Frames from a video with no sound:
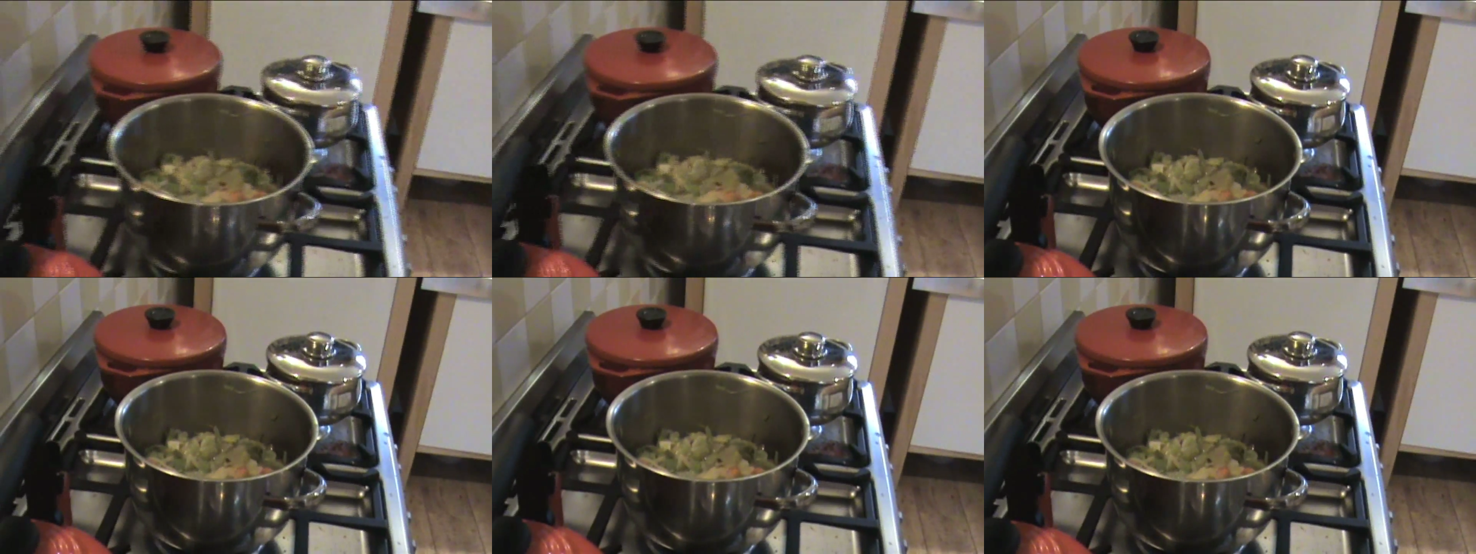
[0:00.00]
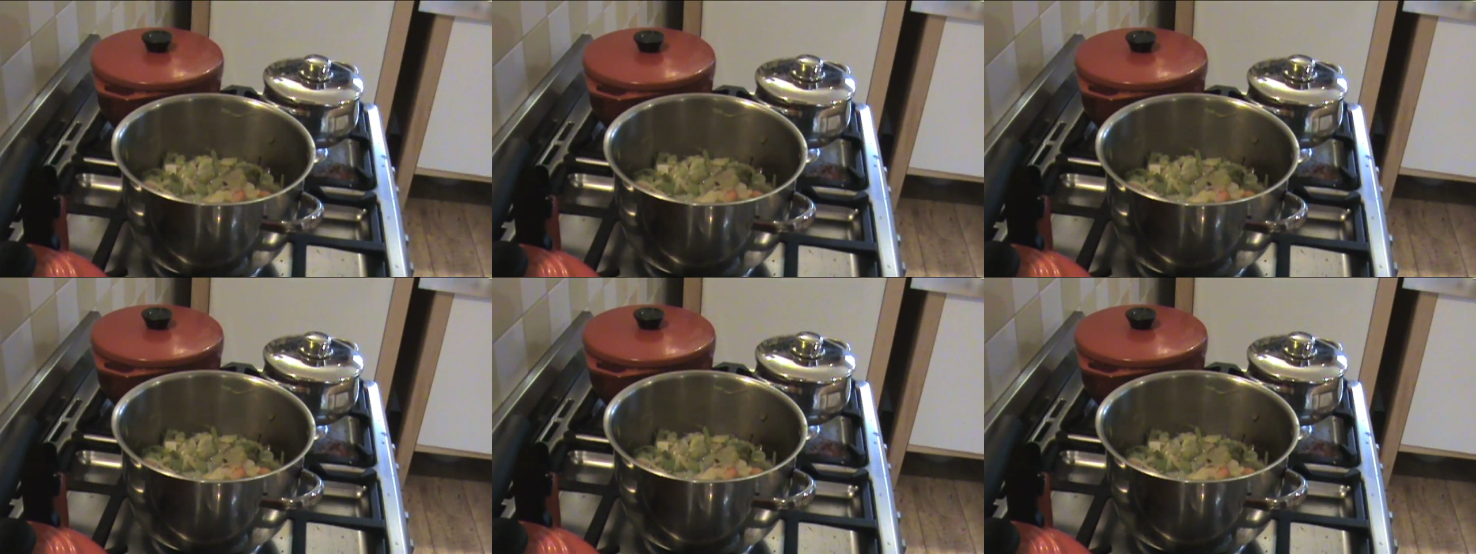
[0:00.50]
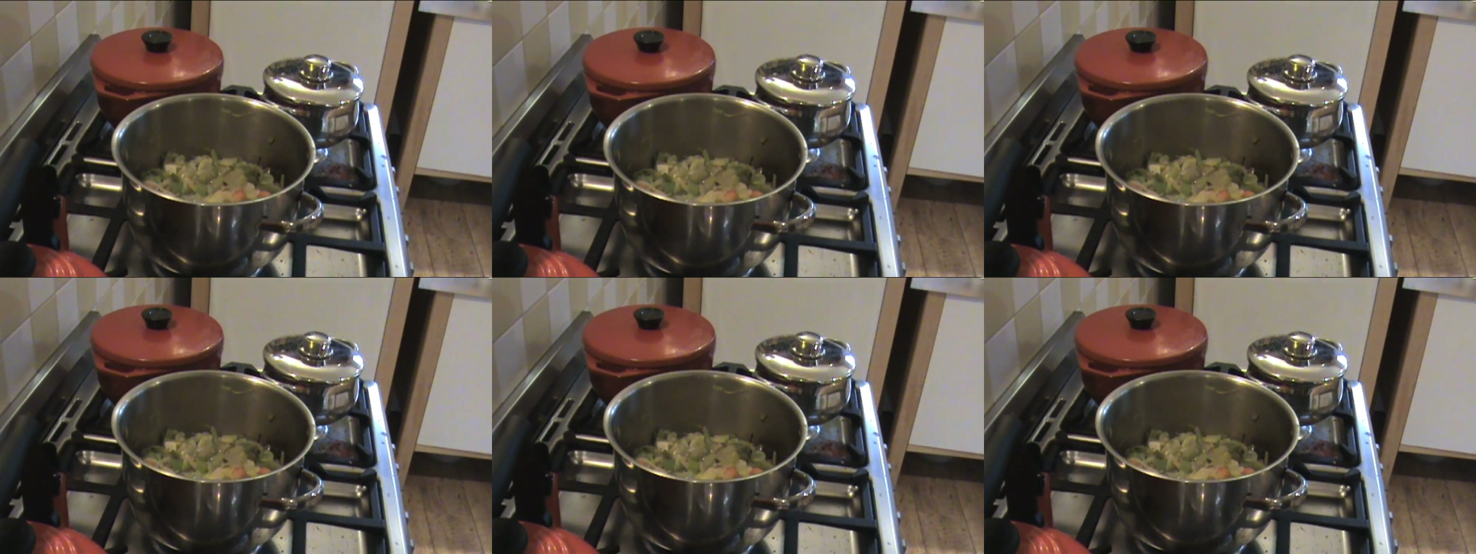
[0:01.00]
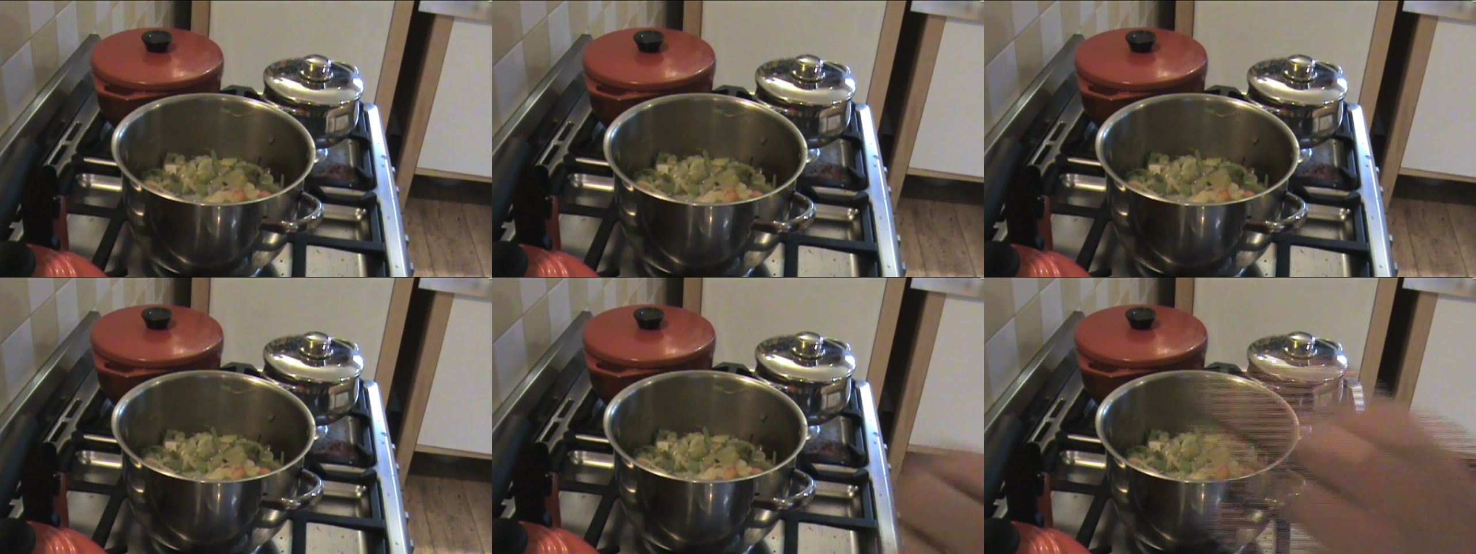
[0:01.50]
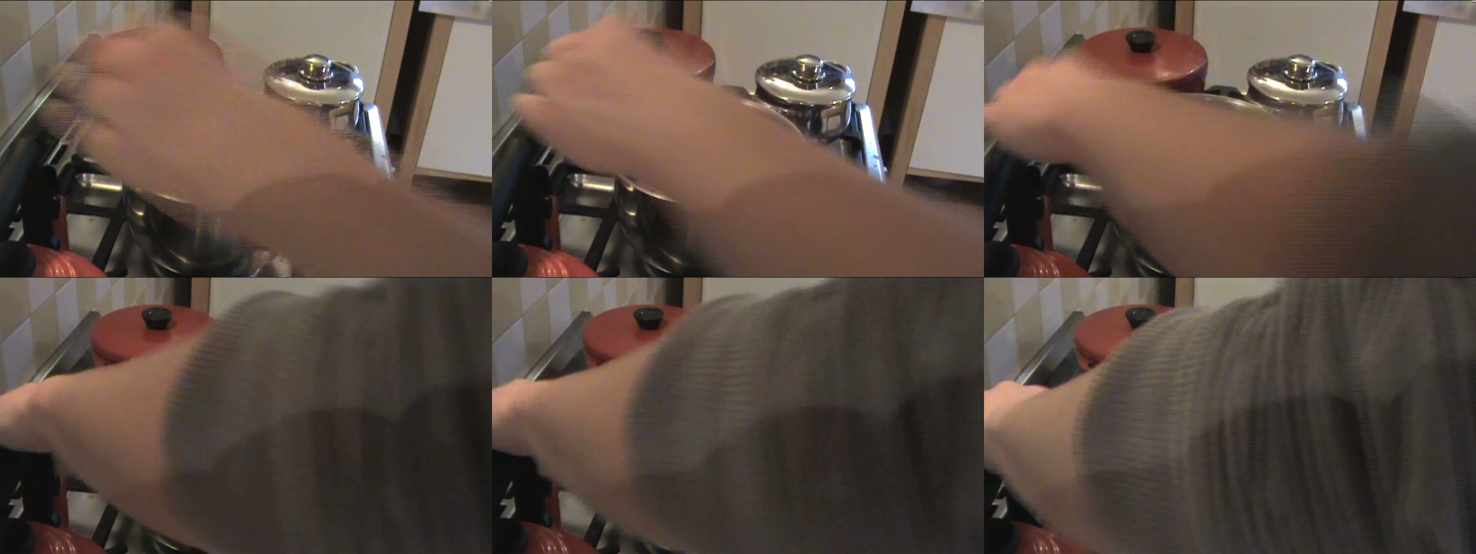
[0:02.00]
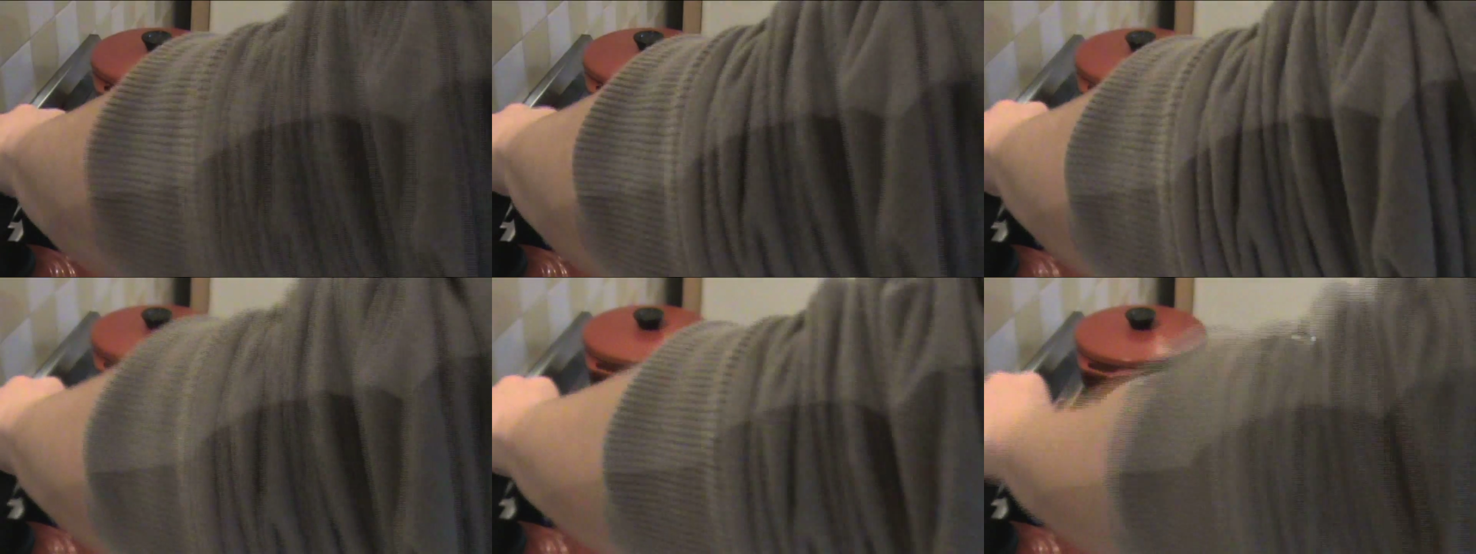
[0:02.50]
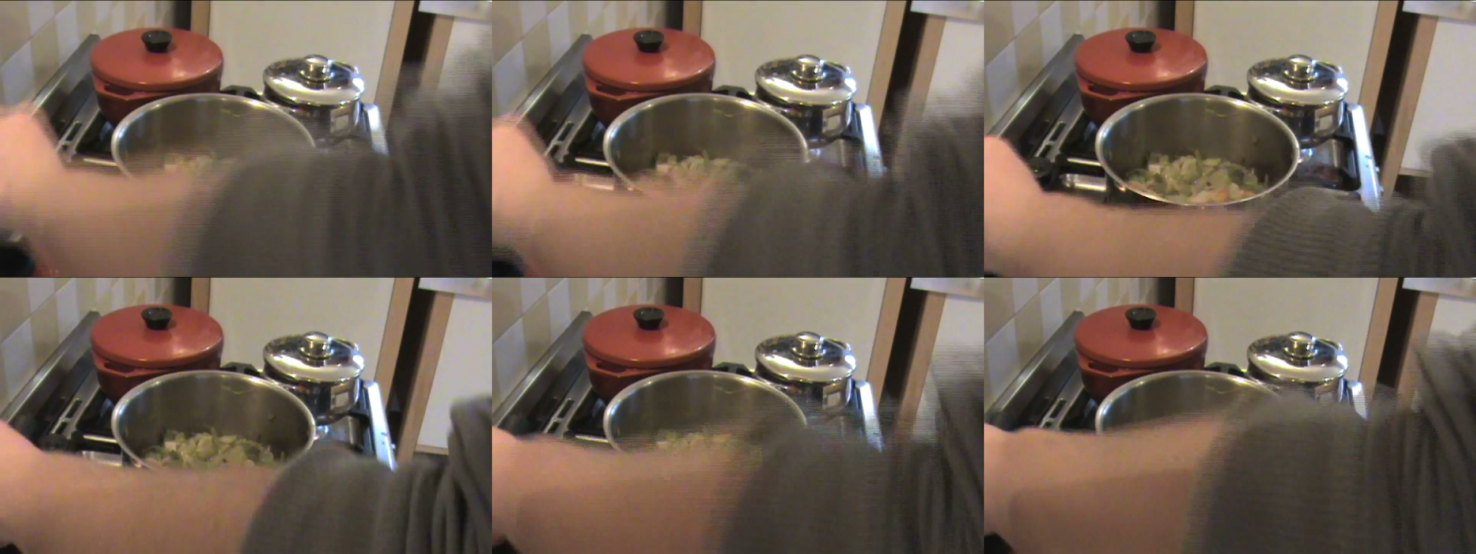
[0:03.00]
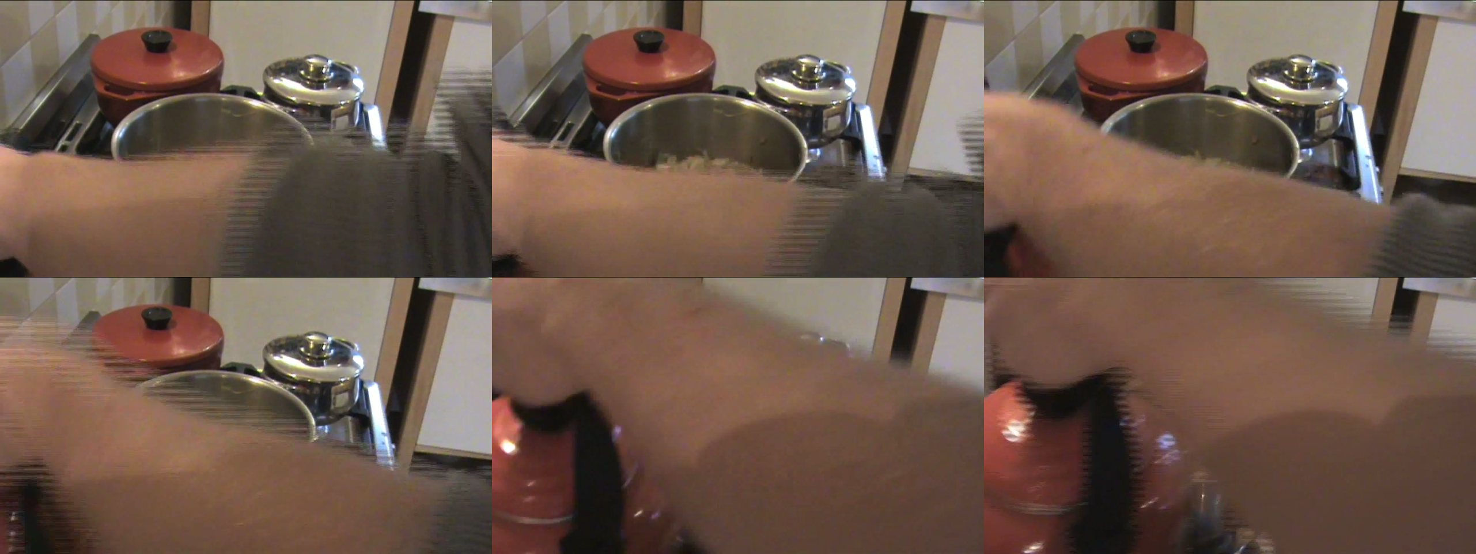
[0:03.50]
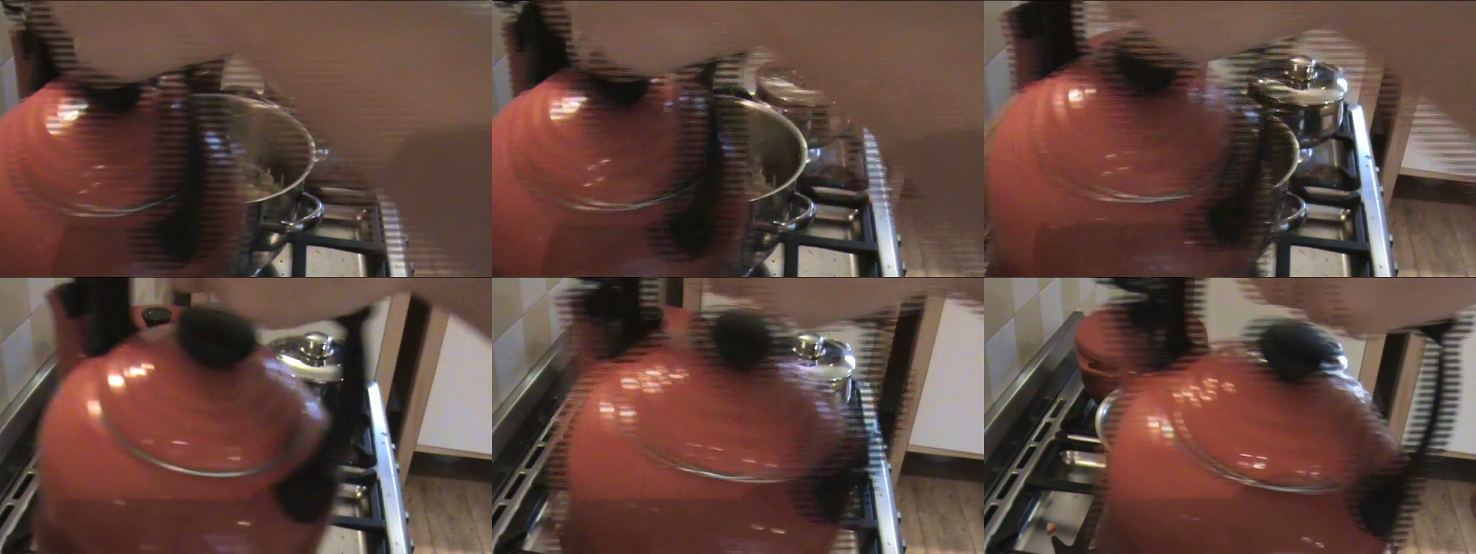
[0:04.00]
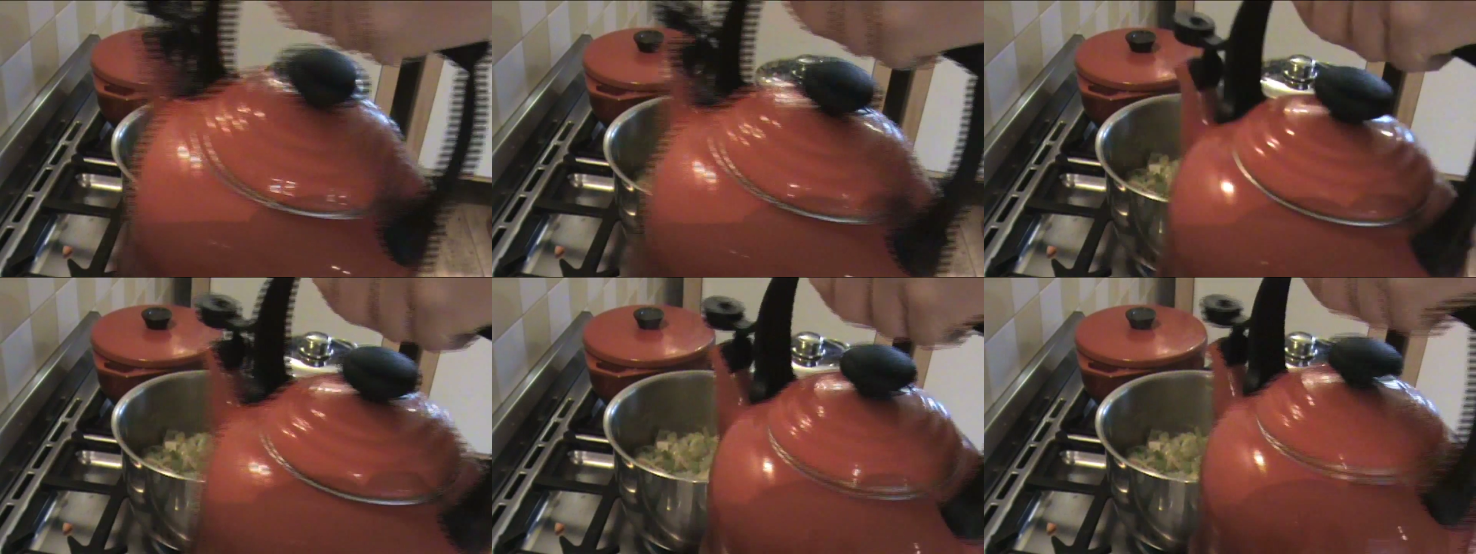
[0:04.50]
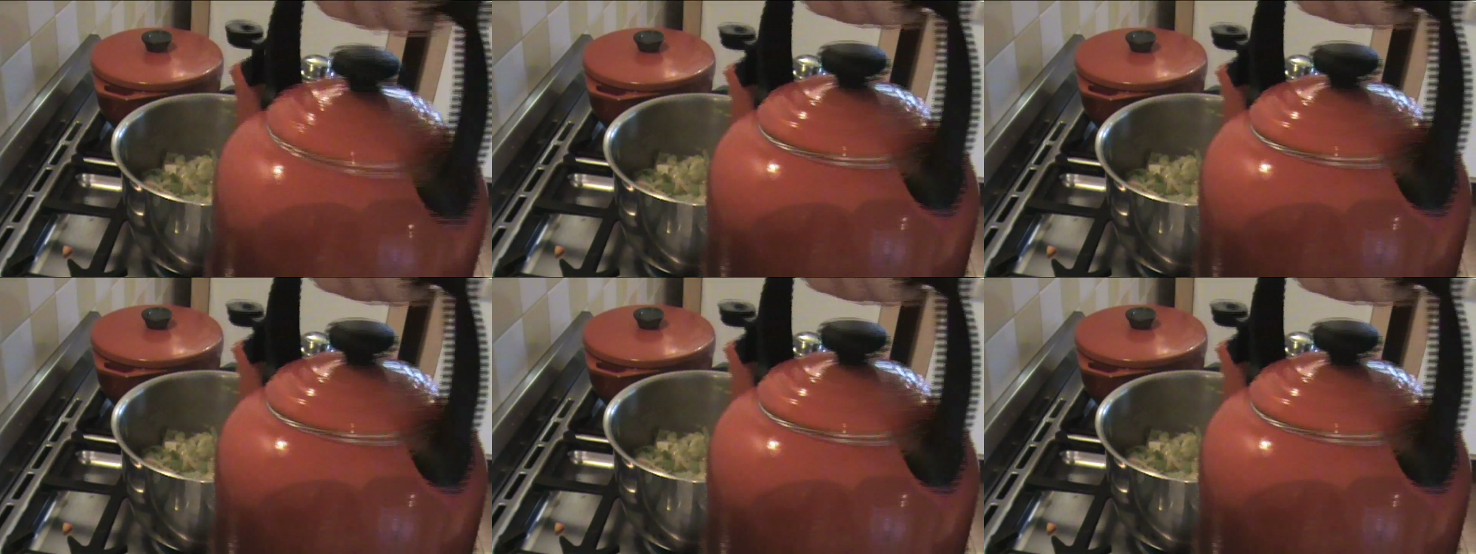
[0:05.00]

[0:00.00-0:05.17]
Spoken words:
No face is visible, so there are no lips to read.